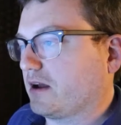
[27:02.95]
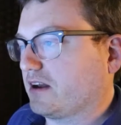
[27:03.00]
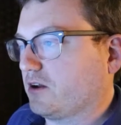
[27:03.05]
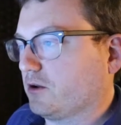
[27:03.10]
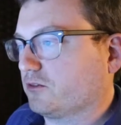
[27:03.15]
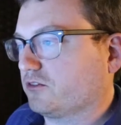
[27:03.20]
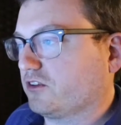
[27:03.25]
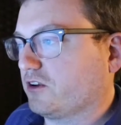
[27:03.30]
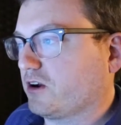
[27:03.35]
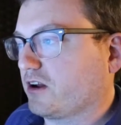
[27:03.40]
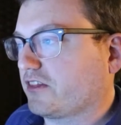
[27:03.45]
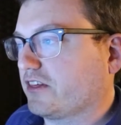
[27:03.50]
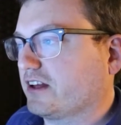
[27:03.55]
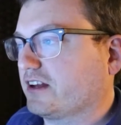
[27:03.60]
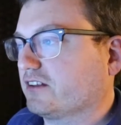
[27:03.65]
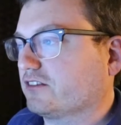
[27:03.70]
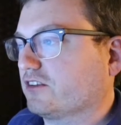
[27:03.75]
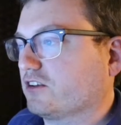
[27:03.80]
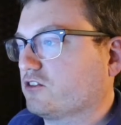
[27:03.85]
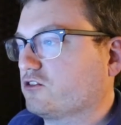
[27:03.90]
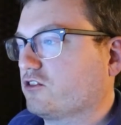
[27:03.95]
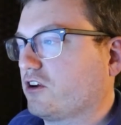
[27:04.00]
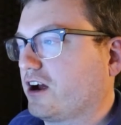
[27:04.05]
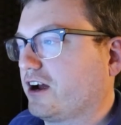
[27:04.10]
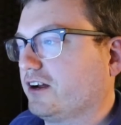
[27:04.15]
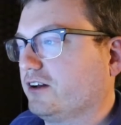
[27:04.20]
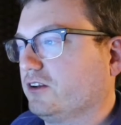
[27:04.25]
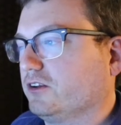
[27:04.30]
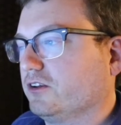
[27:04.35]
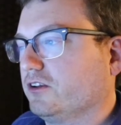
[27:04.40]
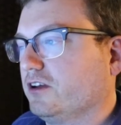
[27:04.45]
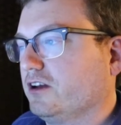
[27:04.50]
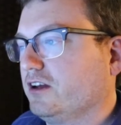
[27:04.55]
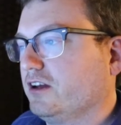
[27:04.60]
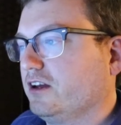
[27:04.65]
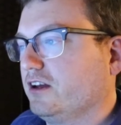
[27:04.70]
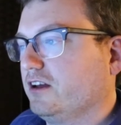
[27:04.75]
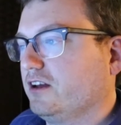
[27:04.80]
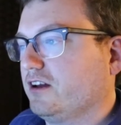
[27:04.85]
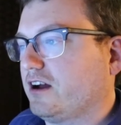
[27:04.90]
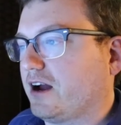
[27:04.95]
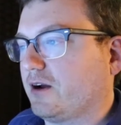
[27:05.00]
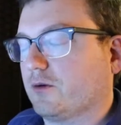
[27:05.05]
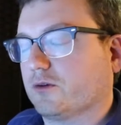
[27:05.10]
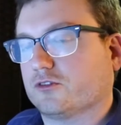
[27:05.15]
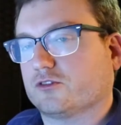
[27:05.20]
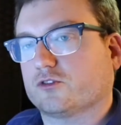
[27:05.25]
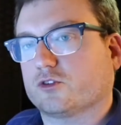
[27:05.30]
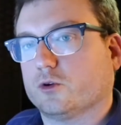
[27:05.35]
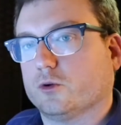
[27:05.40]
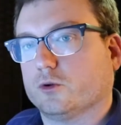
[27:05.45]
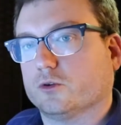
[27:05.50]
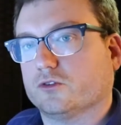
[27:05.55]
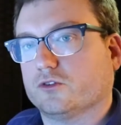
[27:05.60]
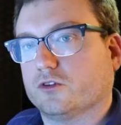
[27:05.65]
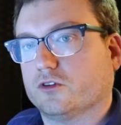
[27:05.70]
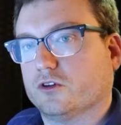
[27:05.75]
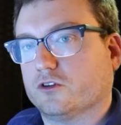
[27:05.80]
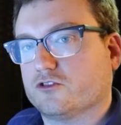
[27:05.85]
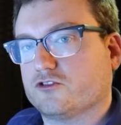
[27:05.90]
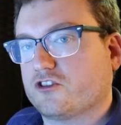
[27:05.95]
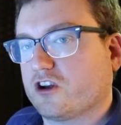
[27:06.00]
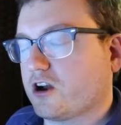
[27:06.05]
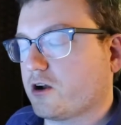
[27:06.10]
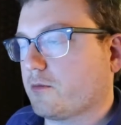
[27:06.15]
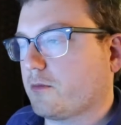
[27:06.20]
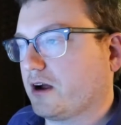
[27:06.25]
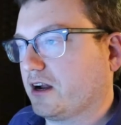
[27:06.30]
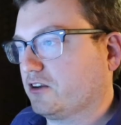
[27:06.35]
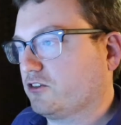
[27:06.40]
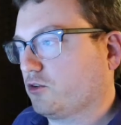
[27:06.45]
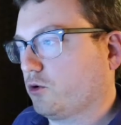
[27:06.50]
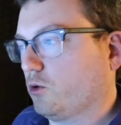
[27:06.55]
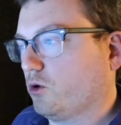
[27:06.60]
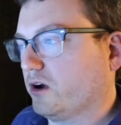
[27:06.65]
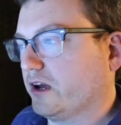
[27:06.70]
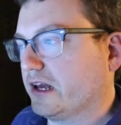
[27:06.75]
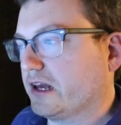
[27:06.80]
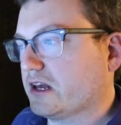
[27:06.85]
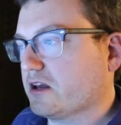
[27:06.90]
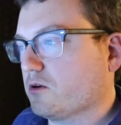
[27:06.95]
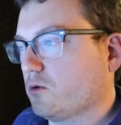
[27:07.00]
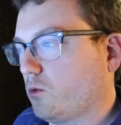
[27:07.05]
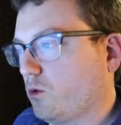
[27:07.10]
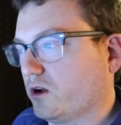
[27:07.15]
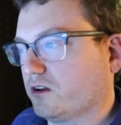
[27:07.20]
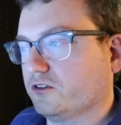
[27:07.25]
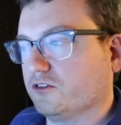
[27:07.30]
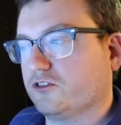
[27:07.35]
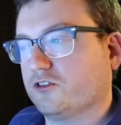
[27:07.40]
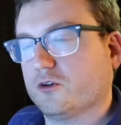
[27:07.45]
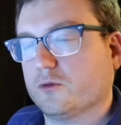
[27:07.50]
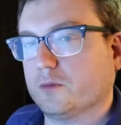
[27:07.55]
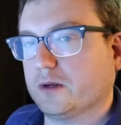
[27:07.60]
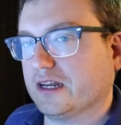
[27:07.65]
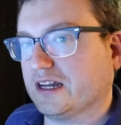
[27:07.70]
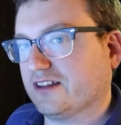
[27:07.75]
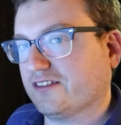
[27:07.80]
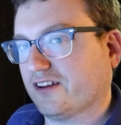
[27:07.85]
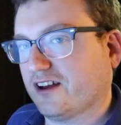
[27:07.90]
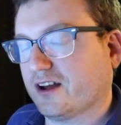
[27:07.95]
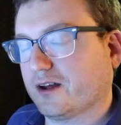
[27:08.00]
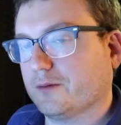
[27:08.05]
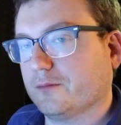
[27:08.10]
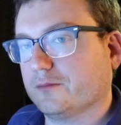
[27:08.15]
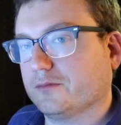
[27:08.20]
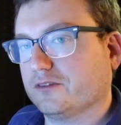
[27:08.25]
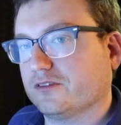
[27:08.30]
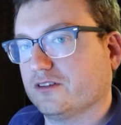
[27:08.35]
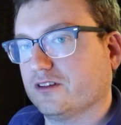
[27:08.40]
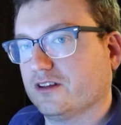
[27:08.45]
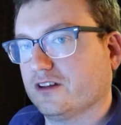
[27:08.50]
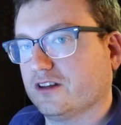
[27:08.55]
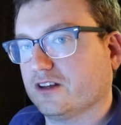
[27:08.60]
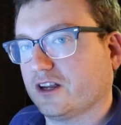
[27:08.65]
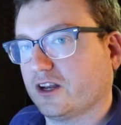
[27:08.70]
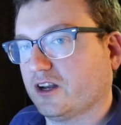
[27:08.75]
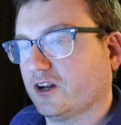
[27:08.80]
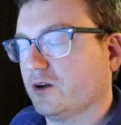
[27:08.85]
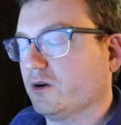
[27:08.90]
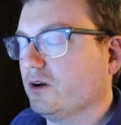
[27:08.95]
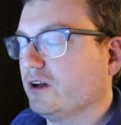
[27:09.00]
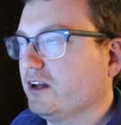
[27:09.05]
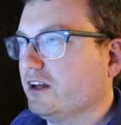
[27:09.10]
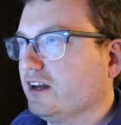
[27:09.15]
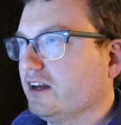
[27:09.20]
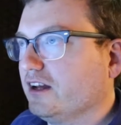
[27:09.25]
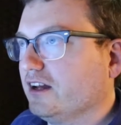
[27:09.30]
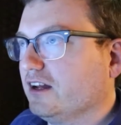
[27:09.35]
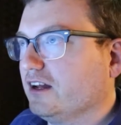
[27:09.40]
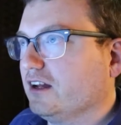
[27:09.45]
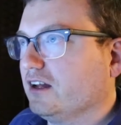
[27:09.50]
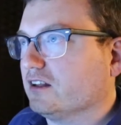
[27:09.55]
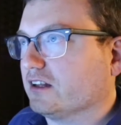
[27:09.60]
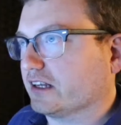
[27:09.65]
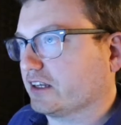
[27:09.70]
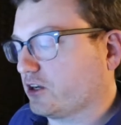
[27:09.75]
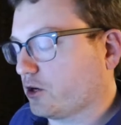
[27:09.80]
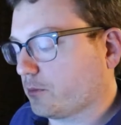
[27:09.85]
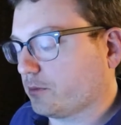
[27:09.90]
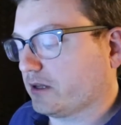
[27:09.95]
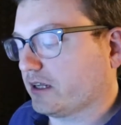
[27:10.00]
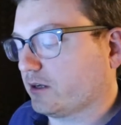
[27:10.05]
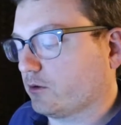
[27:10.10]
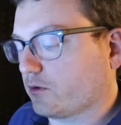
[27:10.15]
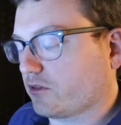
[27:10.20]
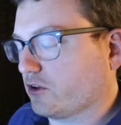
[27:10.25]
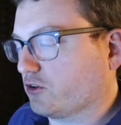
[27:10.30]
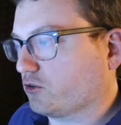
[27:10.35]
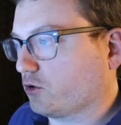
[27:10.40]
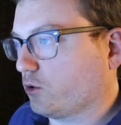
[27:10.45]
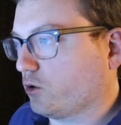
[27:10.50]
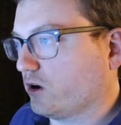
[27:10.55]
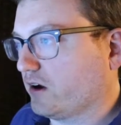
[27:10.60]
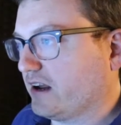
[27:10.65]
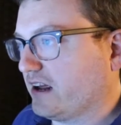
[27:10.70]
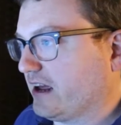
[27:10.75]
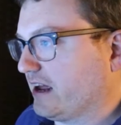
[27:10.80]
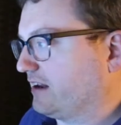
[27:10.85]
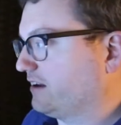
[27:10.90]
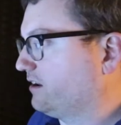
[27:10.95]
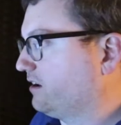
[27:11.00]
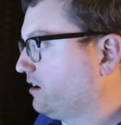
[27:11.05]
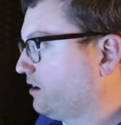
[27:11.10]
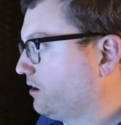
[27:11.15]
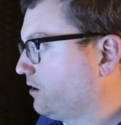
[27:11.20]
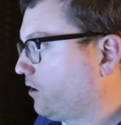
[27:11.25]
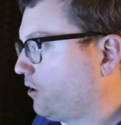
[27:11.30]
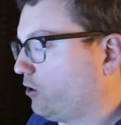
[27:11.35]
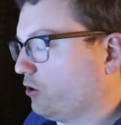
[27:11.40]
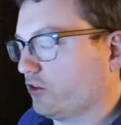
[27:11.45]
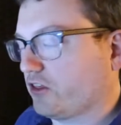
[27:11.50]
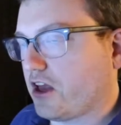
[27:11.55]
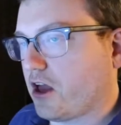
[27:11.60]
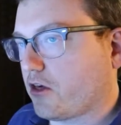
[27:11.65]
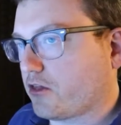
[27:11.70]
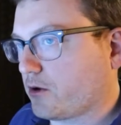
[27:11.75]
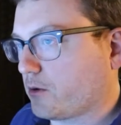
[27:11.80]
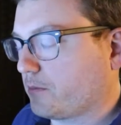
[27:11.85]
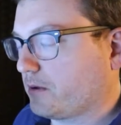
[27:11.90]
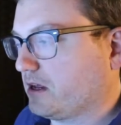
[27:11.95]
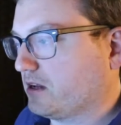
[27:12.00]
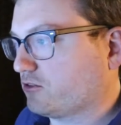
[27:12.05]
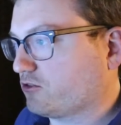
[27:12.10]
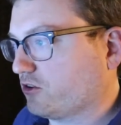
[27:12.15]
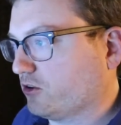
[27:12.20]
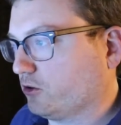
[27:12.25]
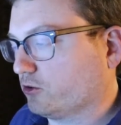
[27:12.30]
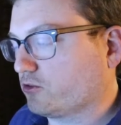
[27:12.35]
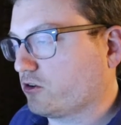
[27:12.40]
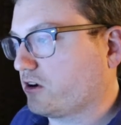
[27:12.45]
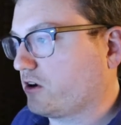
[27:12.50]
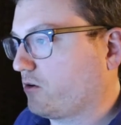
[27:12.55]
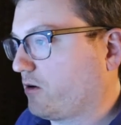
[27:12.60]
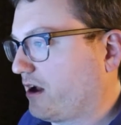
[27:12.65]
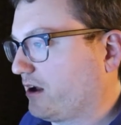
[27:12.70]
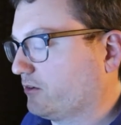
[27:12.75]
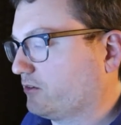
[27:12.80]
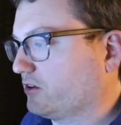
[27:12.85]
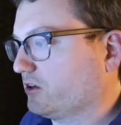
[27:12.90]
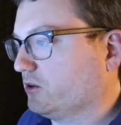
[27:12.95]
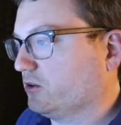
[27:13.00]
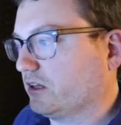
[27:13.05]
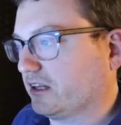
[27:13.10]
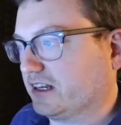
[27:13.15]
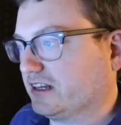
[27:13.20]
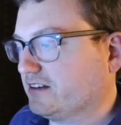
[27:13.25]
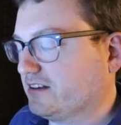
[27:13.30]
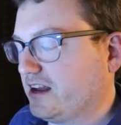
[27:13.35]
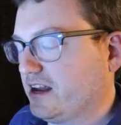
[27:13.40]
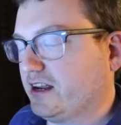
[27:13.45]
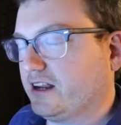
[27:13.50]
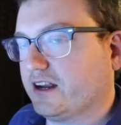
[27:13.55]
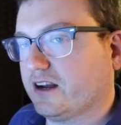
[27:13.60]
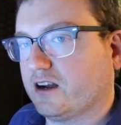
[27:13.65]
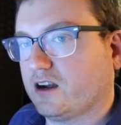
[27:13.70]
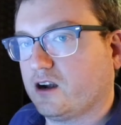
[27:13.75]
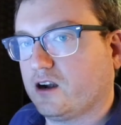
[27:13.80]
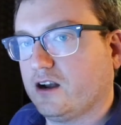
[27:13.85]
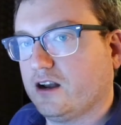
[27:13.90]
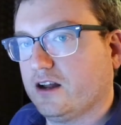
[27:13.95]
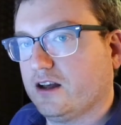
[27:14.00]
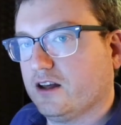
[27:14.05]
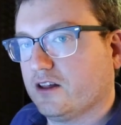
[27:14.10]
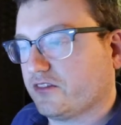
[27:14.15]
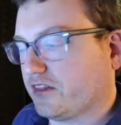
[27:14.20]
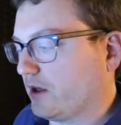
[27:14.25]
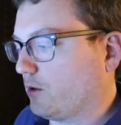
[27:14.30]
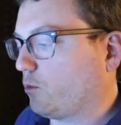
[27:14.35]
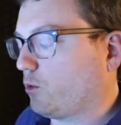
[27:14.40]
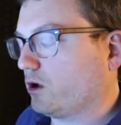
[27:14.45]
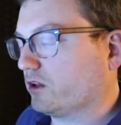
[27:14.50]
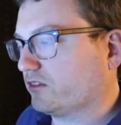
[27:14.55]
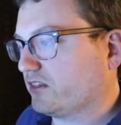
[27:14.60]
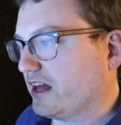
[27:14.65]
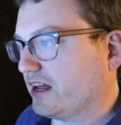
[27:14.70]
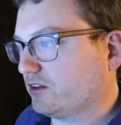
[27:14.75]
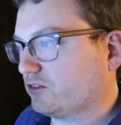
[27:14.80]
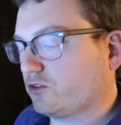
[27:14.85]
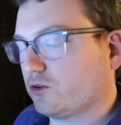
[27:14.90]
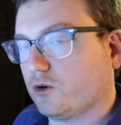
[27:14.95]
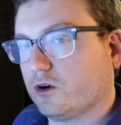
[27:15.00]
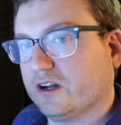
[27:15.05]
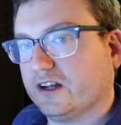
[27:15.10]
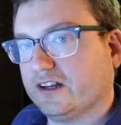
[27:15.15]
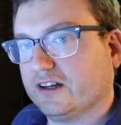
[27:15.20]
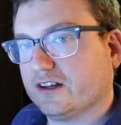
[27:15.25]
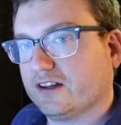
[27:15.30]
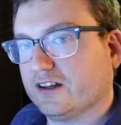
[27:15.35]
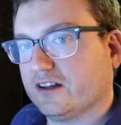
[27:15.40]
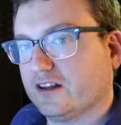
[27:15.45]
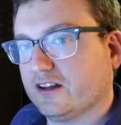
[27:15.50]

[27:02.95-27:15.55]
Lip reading: my notes here, I think as a child, I was told to share my toy one too many times. You know, like, you're playing with a toy and all the other children around you, like in daycare, they want that toy.